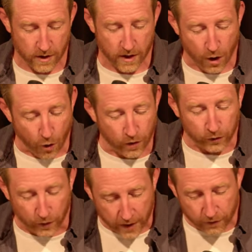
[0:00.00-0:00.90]
According
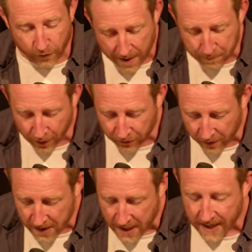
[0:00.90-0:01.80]
to his great
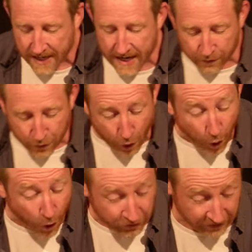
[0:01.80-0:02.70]
mercy, he has
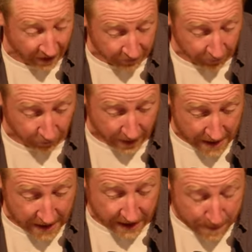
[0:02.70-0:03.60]
caused us
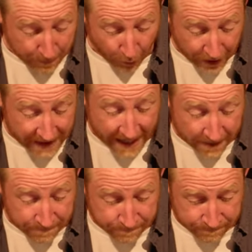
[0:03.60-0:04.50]
to be born
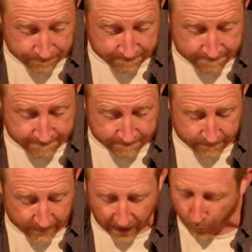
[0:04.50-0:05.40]
again.
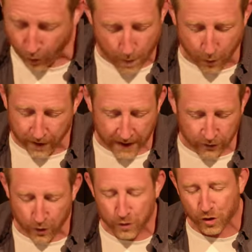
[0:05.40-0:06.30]
And what are we born again
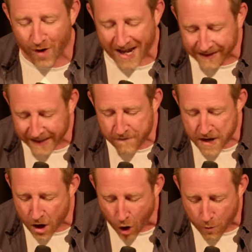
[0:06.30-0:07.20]
to? To a living
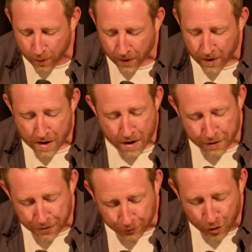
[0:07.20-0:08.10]
hope
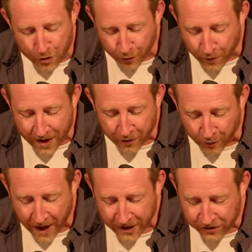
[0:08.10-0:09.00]
through the
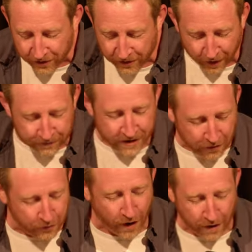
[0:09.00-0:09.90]
resurrection of
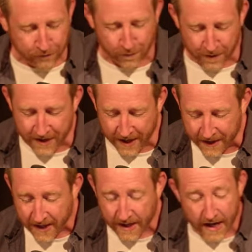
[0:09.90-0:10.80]
Jesus Christ from the dead.
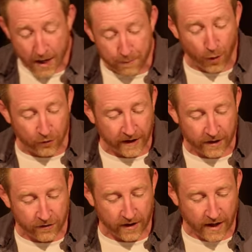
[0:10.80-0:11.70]
In Paul's
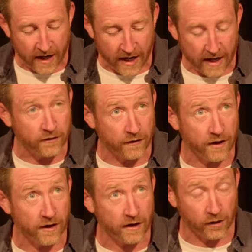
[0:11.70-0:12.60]
letters to
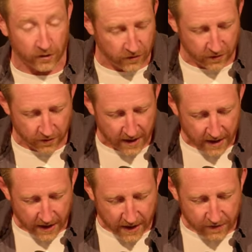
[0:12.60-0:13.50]
the Colossians,
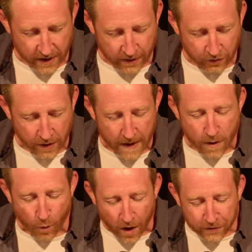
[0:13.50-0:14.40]
he says,
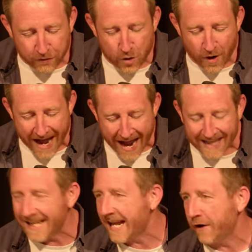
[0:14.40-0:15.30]
once you were
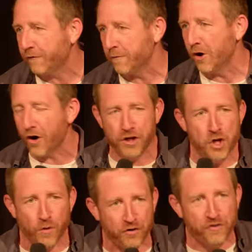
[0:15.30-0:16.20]
alienated from God, you
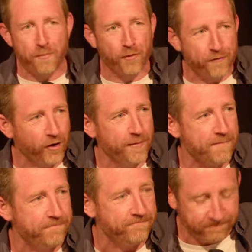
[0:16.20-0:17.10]
were separate from him.
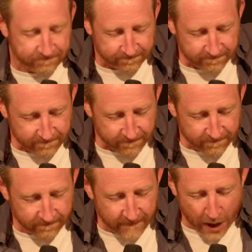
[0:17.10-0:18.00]

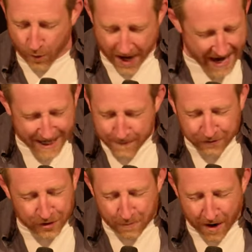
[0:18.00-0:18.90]
And you were enemies
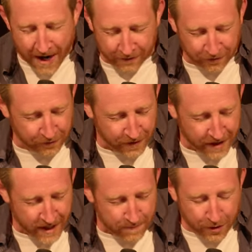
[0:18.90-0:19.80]
in your minds
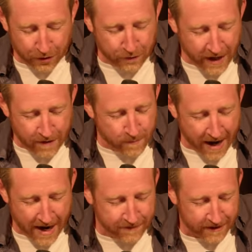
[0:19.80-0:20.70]
because of your evil
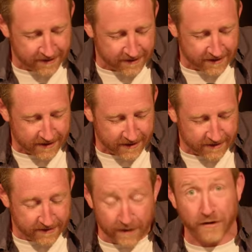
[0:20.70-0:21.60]
behavior.
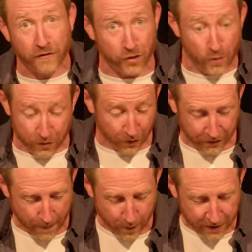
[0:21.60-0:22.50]
Ephesians 2, we saw this a
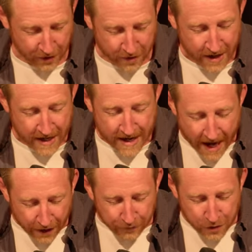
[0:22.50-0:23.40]
couple weeks ago.
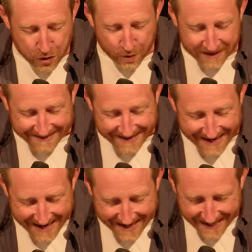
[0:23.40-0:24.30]
As for you, you were
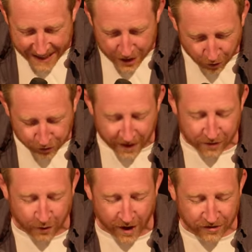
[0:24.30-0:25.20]
dead in your
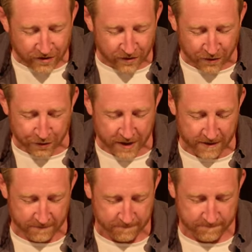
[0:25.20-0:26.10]
transgressions and sin,